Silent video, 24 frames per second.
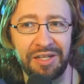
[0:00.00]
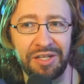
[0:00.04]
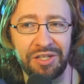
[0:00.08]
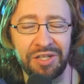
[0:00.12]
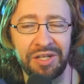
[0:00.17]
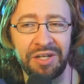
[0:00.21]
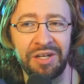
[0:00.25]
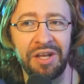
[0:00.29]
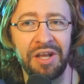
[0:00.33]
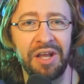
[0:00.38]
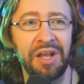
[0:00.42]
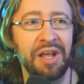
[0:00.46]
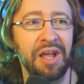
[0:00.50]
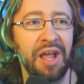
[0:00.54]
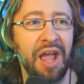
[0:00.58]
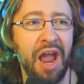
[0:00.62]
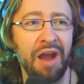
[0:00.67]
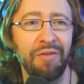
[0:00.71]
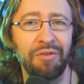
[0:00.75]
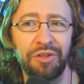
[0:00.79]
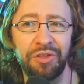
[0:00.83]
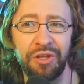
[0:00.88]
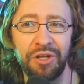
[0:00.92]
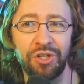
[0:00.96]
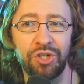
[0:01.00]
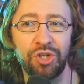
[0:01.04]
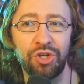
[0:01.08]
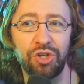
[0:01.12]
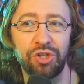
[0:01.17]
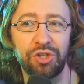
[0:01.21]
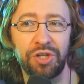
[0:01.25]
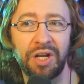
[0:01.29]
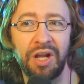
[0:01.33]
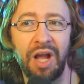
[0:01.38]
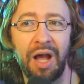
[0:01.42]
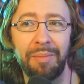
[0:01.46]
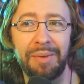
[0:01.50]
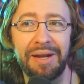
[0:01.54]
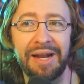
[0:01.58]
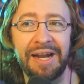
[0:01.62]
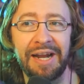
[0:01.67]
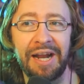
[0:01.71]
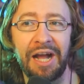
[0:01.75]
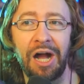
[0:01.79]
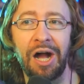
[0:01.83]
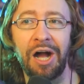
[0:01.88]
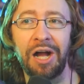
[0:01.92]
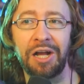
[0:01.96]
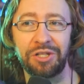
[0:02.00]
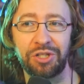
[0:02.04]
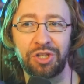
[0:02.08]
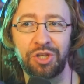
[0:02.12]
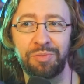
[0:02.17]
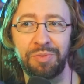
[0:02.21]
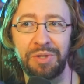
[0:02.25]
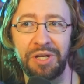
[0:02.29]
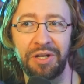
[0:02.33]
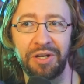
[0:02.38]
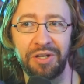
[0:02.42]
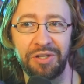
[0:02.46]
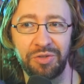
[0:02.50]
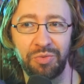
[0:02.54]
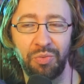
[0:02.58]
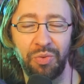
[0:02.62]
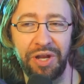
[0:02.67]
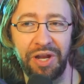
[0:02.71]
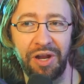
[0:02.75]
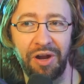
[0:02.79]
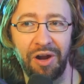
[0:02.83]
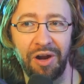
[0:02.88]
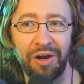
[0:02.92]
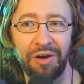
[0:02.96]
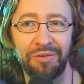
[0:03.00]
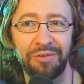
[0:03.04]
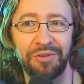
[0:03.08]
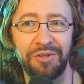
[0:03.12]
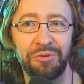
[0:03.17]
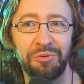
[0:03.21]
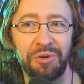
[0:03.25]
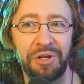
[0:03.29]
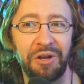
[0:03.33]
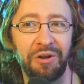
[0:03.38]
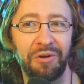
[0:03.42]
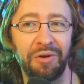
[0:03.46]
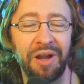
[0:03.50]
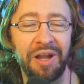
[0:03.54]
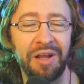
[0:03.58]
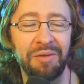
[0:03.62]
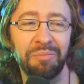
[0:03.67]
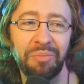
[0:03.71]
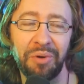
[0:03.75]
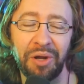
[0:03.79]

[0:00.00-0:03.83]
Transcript: this and everything should just accommodate us because we are doing great.